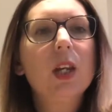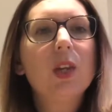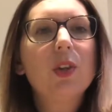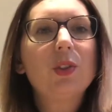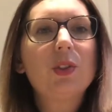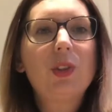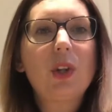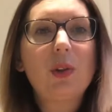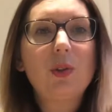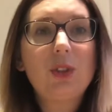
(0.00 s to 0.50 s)

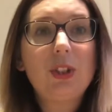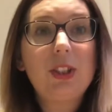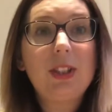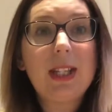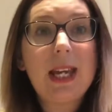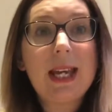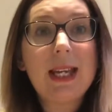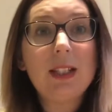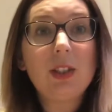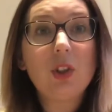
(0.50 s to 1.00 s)
So
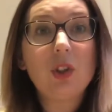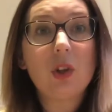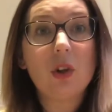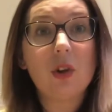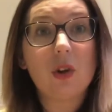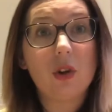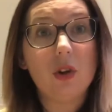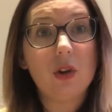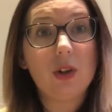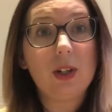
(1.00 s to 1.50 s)
today's
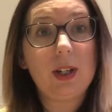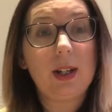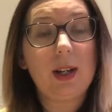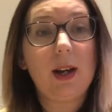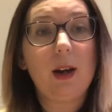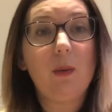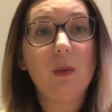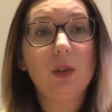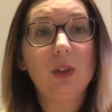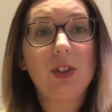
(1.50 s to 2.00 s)
talk,
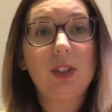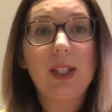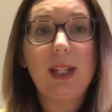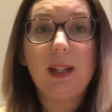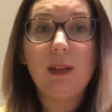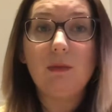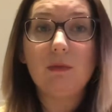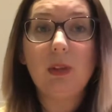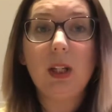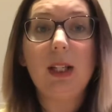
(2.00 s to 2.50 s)
I want to
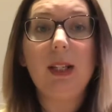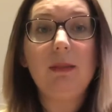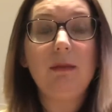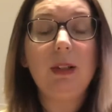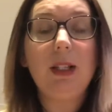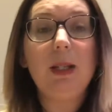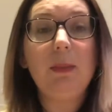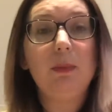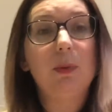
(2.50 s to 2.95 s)
keep really